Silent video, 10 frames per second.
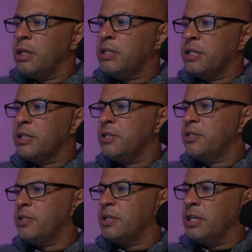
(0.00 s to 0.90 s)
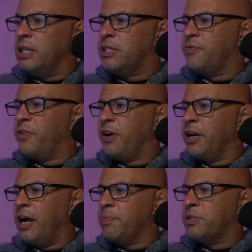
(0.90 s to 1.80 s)
it says it's
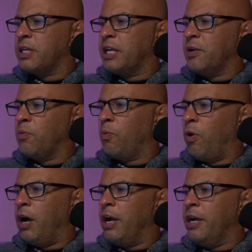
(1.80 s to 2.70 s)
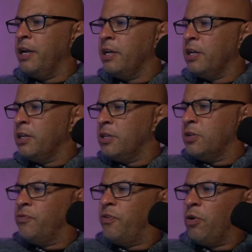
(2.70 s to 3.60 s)
very upsetting why
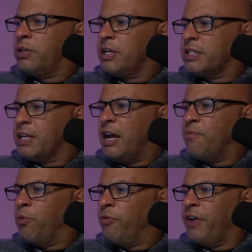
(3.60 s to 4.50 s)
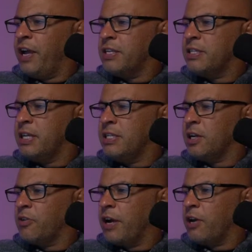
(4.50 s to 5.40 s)
Volk doesn't have more fans. He's a
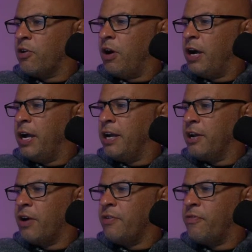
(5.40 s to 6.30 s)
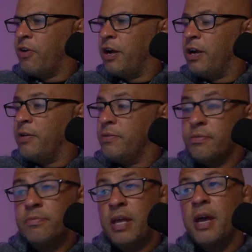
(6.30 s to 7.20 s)
great guy and a great fighter.
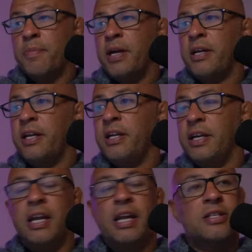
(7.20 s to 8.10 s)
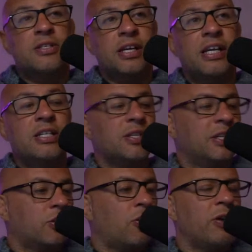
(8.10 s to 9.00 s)
Yeah, man, it is. It is.
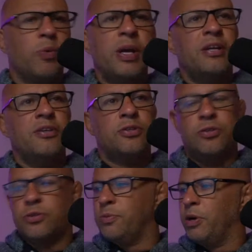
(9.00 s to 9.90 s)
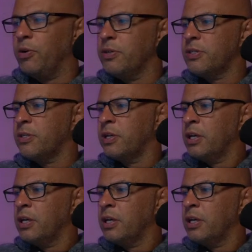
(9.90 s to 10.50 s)
It's kind of weird, to be honest.